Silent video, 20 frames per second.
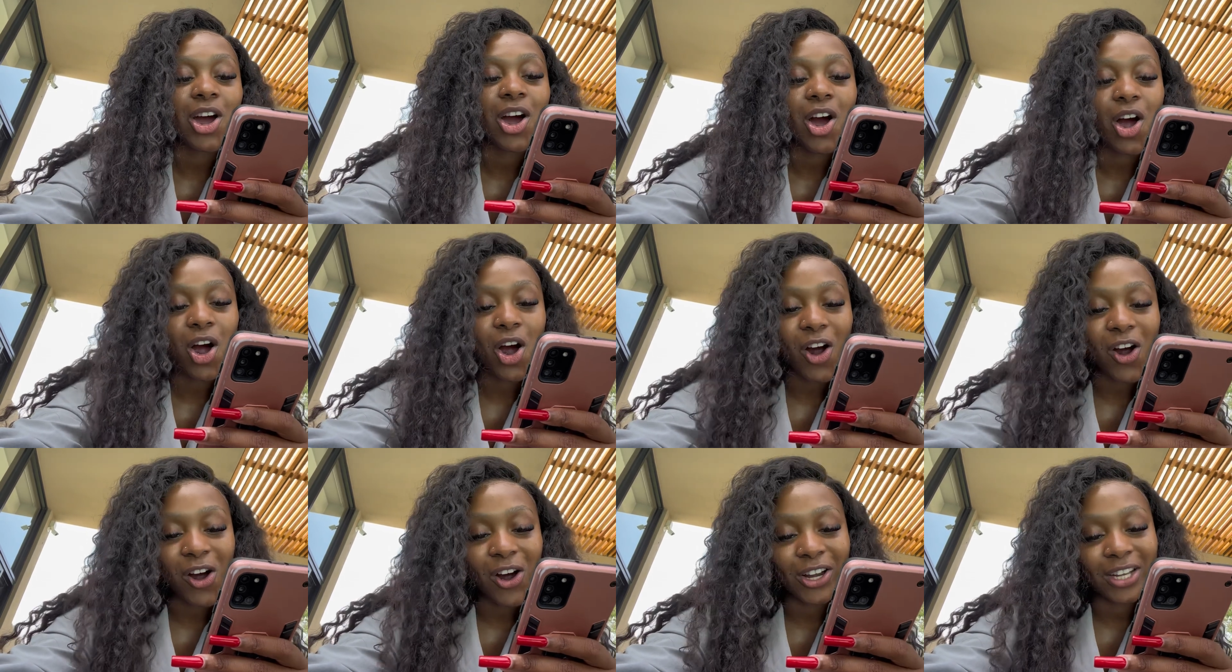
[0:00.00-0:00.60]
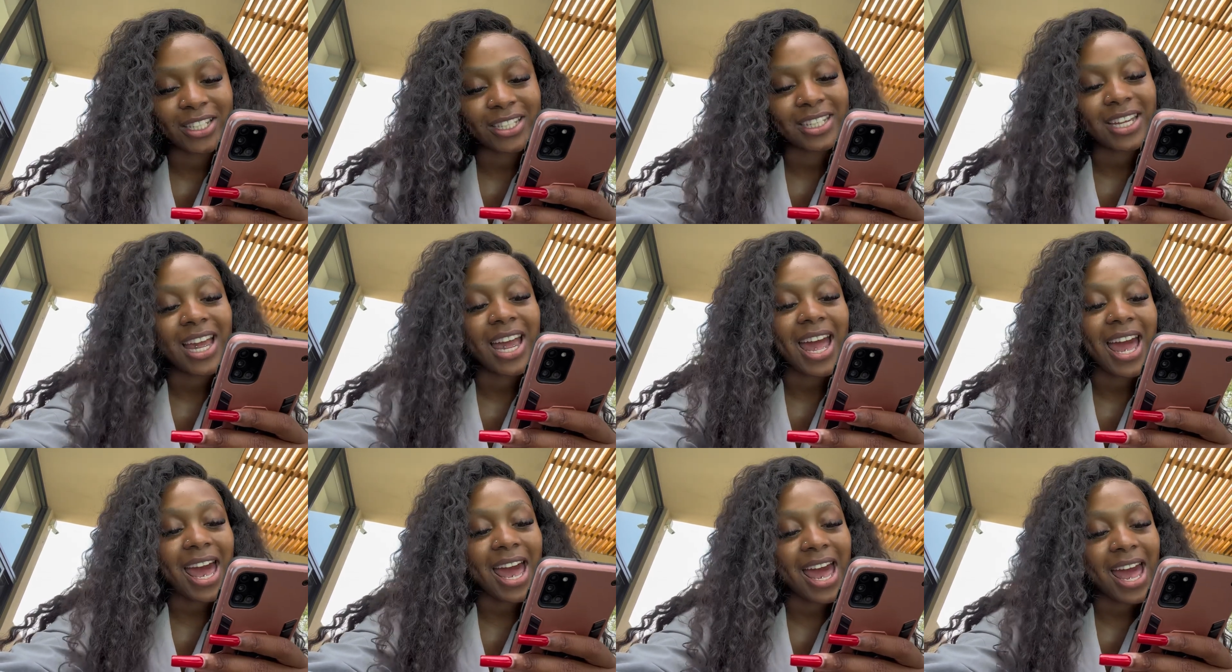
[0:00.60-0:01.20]
heart,
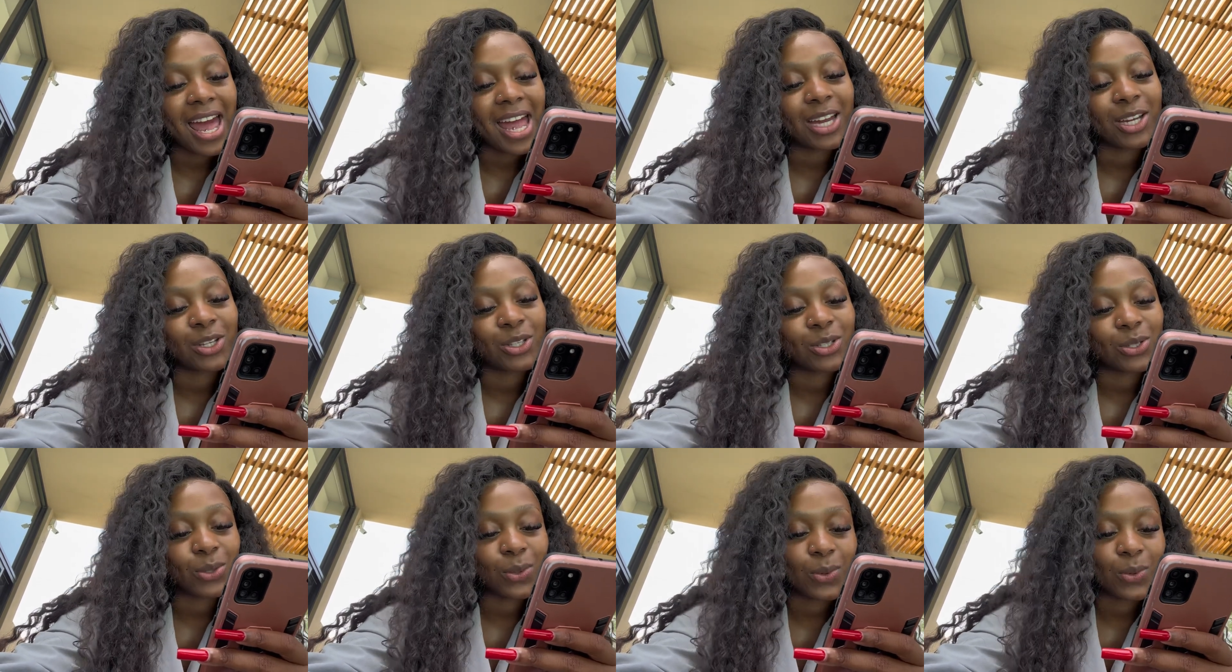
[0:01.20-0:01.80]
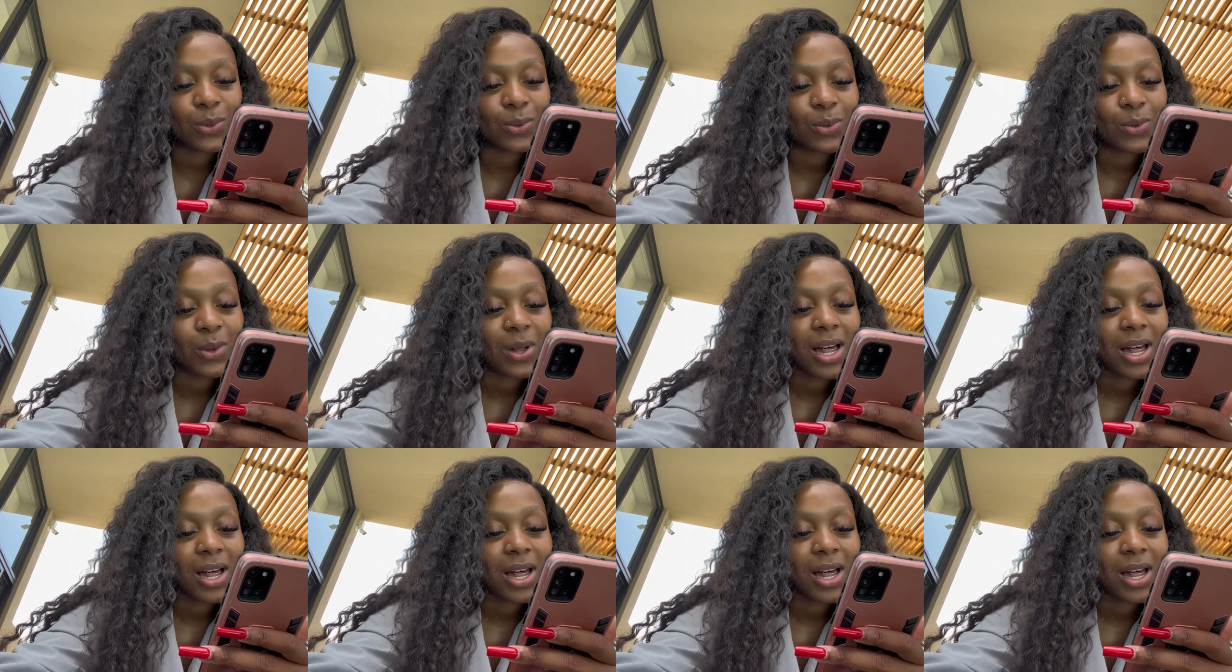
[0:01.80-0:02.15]
and soul.